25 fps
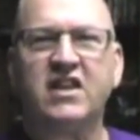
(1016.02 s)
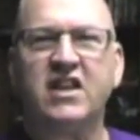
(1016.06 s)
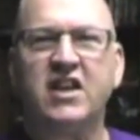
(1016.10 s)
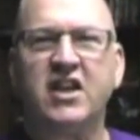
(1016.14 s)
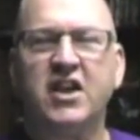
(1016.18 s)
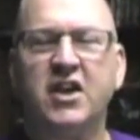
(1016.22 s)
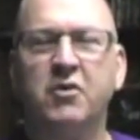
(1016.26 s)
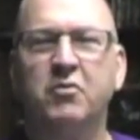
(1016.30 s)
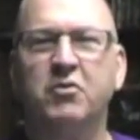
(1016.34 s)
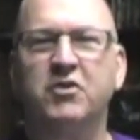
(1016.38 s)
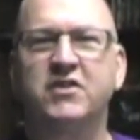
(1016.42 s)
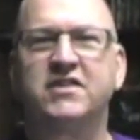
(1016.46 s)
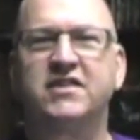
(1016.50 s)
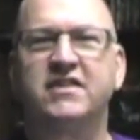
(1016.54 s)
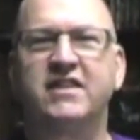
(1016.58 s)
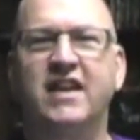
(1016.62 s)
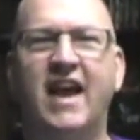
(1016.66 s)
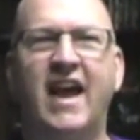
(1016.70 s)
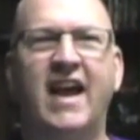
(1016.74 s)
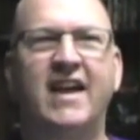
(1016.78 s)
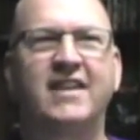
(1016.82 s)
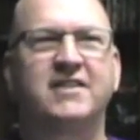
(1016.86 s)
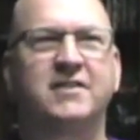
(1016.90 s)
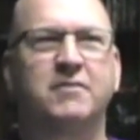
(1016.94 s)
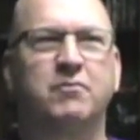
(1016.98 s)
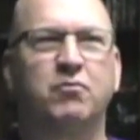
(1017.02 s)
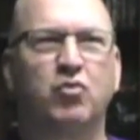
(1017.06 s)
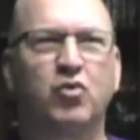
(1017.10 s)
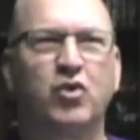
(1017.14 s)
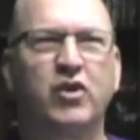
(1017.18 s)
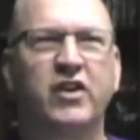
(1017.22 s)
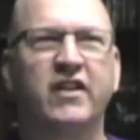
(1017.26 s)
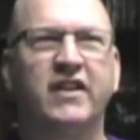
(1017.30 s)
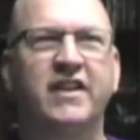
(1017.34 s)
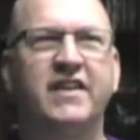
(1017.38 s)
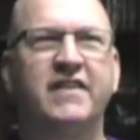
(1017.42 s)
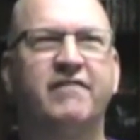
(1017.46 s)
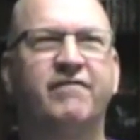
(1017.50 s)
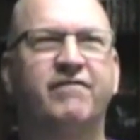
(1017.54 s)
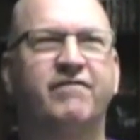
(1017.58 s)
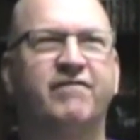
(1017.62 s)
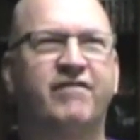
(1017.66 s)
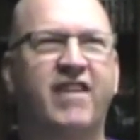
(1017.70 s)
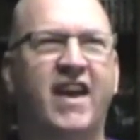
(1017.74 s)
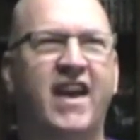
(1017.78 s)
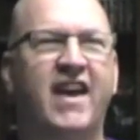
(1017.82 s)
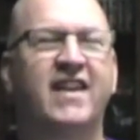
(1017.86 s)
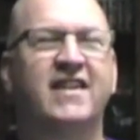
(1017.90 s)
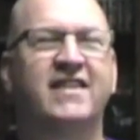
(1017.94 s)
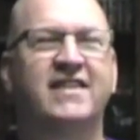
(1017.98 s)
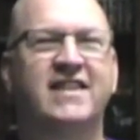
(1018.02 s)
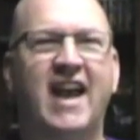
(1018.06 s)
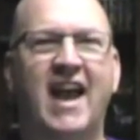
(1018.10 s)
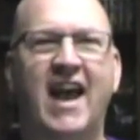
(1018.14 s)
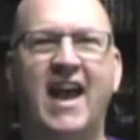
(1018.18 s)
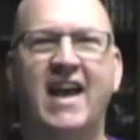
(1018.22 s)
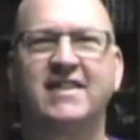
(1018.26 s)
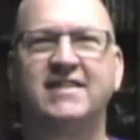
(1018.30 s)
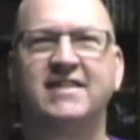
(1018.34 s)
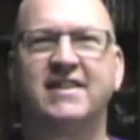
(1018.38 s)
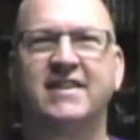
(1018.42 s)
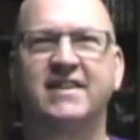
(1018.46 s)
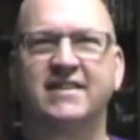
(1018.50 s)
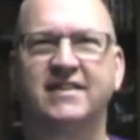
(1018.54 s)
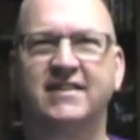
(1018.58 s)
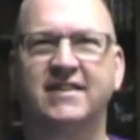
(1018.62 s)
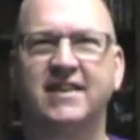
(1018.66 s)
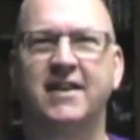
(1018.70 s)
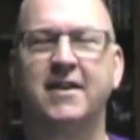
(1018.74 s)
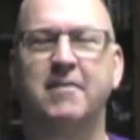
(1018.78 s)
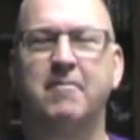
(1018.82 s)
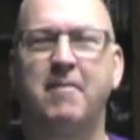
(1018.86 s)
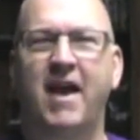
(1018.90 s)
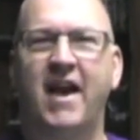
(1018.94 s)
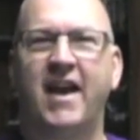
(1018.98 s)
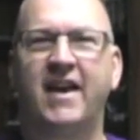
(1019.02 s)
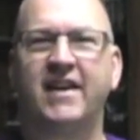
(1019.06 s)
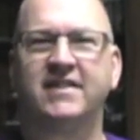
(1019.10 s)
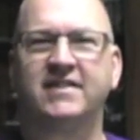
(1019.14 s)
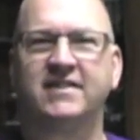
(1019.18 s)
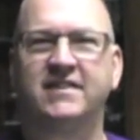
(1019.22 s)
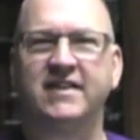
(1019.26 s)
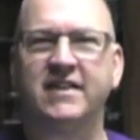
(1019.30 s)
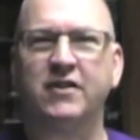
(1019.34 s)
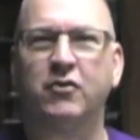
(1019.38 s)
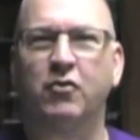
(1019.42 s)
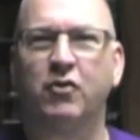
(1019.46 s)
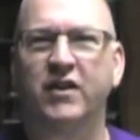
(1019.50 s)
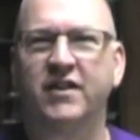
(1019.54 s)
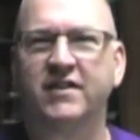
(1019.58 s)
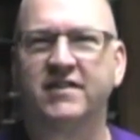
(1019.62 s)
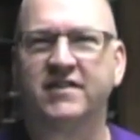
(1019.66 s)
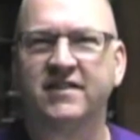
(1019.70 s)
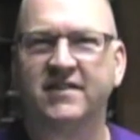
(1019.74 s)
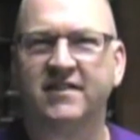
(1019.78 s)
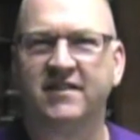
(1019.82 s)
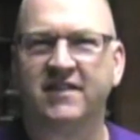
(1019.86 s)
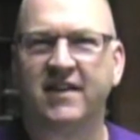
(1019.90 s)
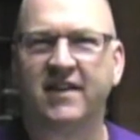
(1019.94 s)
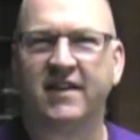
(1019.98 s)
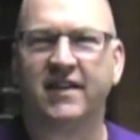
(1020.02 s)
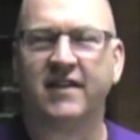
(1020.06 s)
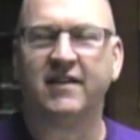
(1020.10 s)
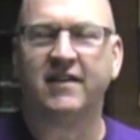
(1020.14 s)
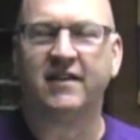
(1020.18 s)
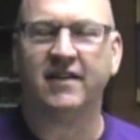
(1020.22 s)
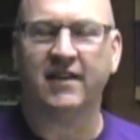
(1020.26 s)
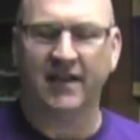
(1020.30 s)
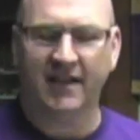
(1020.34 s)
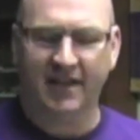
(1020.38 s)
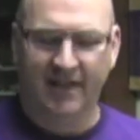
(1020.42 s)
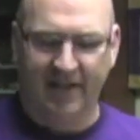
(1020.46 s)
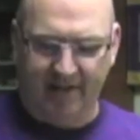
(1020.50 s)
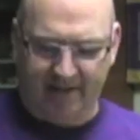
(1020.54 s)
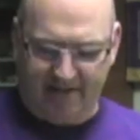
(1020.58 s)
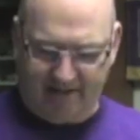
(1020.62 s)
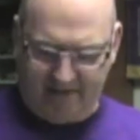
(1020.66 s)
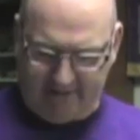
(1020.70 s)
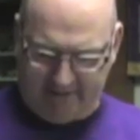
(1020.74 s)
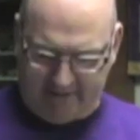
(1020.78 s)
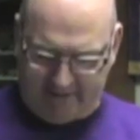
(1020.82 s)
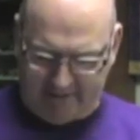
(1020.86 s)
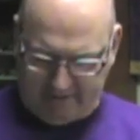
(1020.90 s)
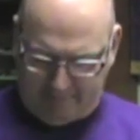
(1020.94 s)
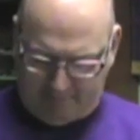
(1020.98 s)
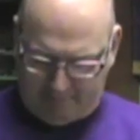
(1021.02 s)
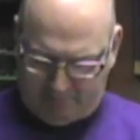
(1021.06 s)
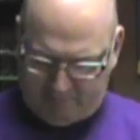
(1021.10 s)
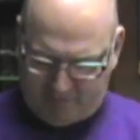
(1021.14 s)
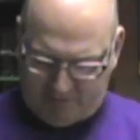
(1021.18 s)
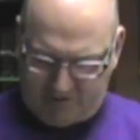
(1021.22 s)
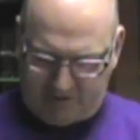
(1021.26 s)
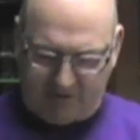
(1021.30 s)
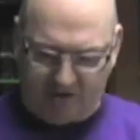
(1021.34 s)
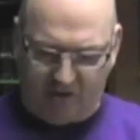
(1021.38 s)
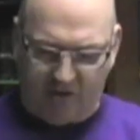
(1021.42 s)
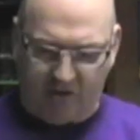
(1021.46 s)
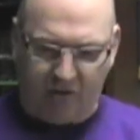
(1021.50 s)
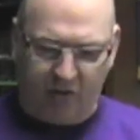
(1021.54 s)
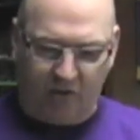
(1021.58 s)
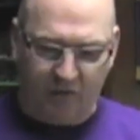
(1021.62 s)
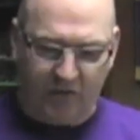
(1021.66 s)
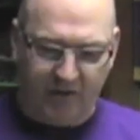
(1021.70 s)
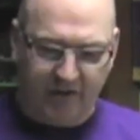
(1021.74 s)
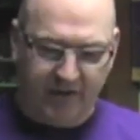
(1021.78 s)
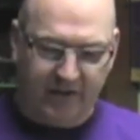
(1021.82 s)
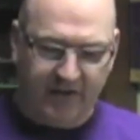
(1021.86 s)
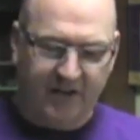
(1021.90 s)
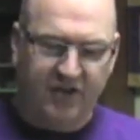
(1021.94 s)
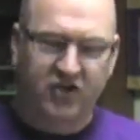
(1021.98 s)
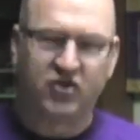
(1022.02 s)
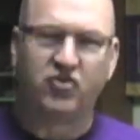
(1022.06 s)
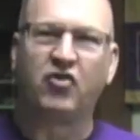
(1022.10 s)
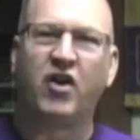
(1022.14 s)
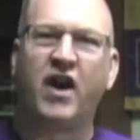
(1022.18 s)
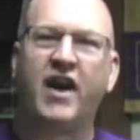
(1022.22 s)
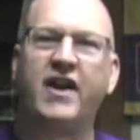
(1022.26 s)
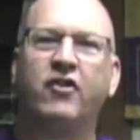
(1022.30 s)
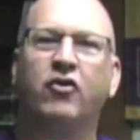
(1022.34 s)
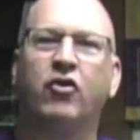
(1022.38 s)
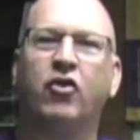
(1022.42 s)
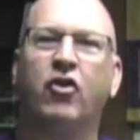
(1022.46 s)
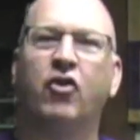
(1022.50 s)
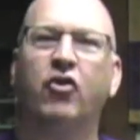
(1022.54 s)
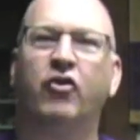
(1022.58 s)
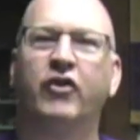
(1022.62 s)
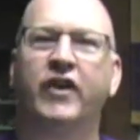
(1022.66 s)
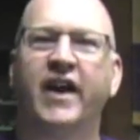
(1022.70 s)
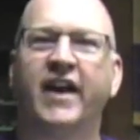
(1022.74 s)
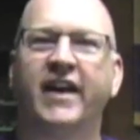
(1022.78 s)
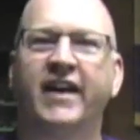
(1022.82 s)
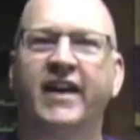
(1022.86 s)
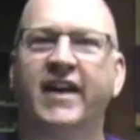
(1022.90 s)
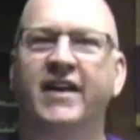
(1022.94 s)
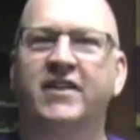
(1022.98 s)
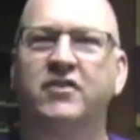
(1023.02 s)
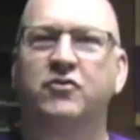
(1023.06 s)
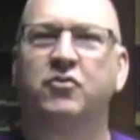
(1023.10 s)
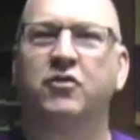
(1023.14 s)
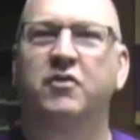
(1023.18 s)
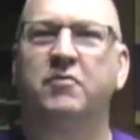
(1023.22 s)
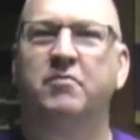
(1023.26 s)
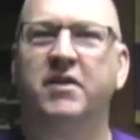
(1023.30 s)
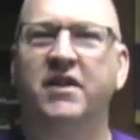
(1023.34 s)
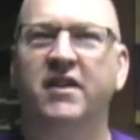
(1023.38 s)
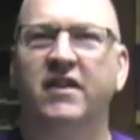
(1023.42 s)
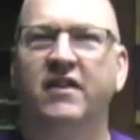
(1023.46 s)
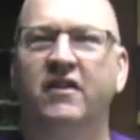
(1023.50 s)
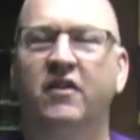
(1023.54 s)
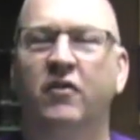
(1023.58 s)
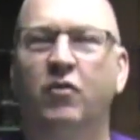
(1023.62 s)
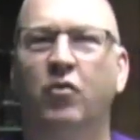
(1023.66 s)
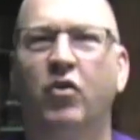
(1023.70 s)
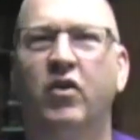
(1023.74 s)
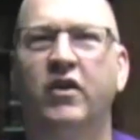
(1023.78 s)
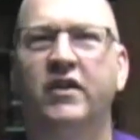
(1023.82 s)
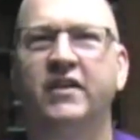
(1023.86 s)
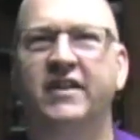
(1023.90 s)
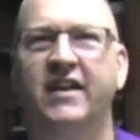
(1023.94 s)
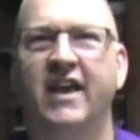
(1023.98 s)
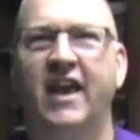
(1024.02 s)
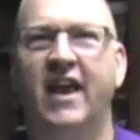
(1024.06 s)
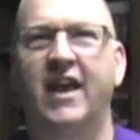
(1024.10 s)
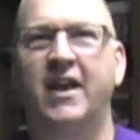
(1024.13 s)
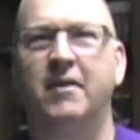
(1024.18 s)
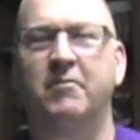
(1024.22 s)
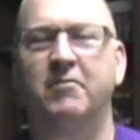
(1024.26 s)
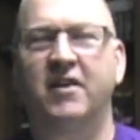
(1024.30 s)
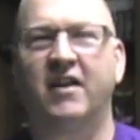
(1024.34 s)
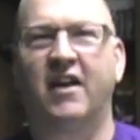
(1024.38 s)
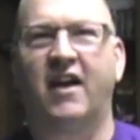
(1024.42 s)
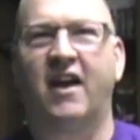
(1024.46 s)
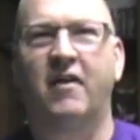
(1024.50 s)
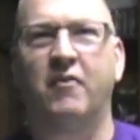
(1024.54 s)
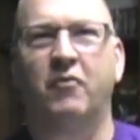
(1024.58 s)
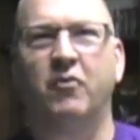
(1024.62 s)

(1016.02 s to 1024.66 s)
it was had some really fantastic cinematic sequences in it. Um, so Stranglehold, I guess, would be the one game that I